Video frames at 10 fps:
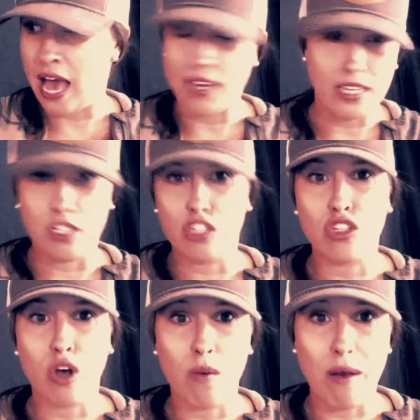is an
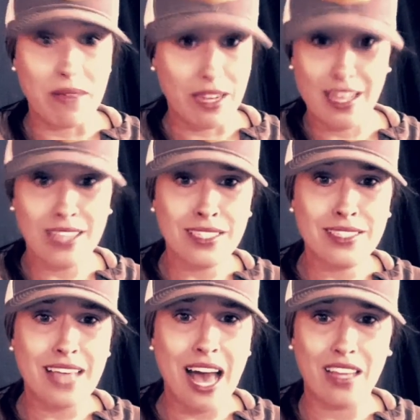assault weapon. And that's
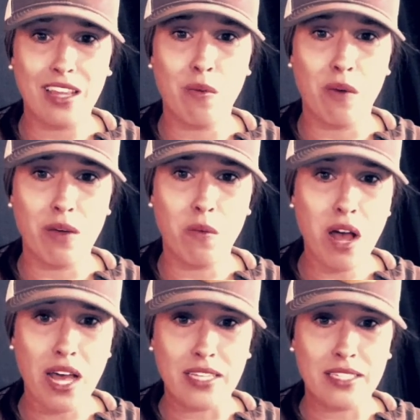exactly what it
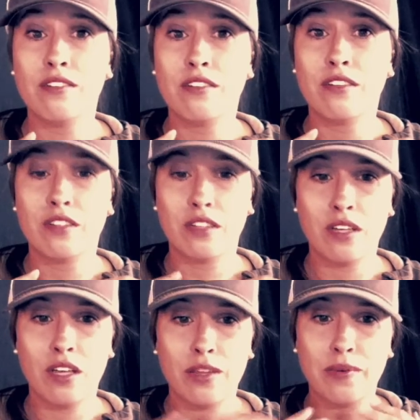was.
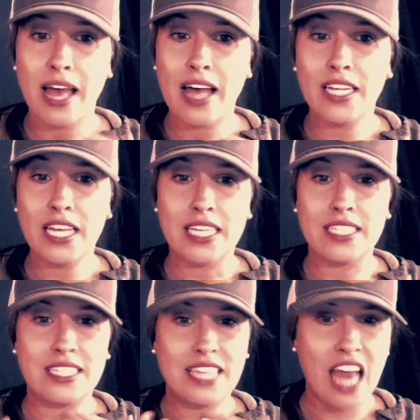The reality
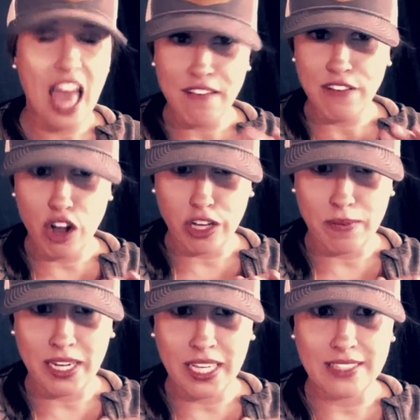is that every
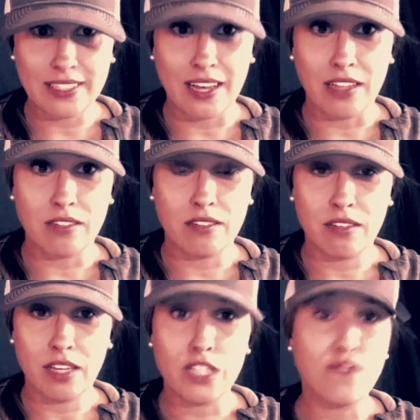argument against guns
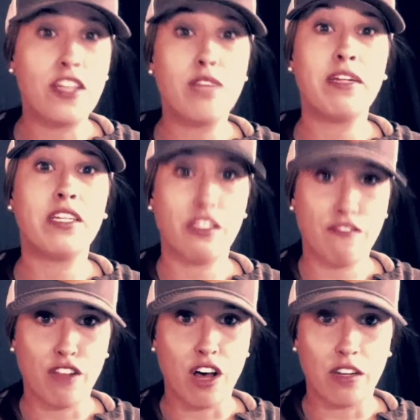is fundamentally
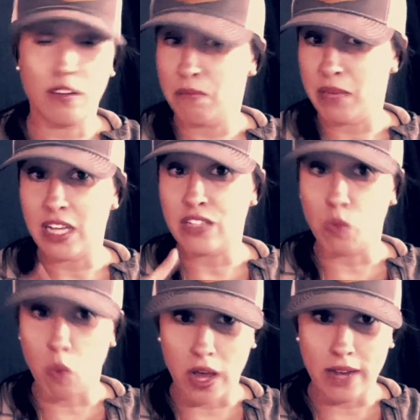flawed because,
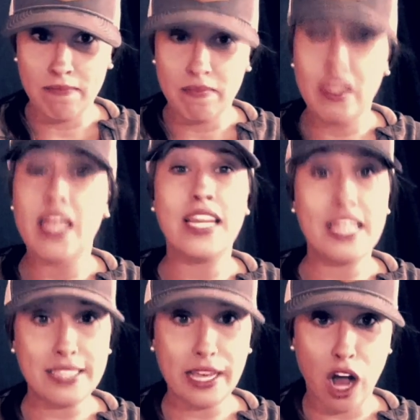one, it is
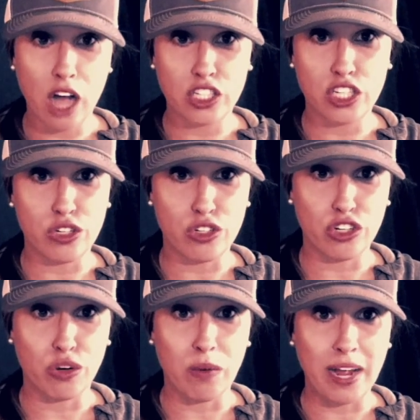a constitutional
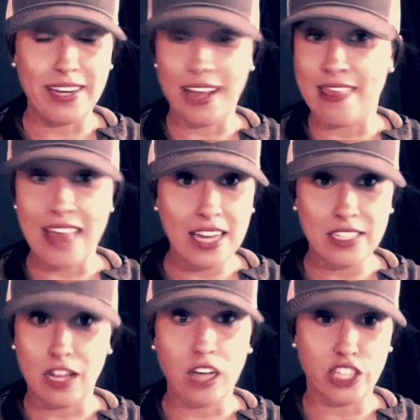right and that is
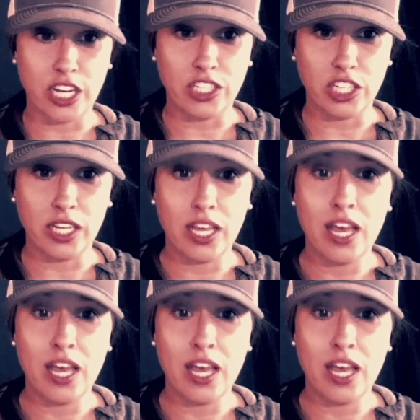not changing.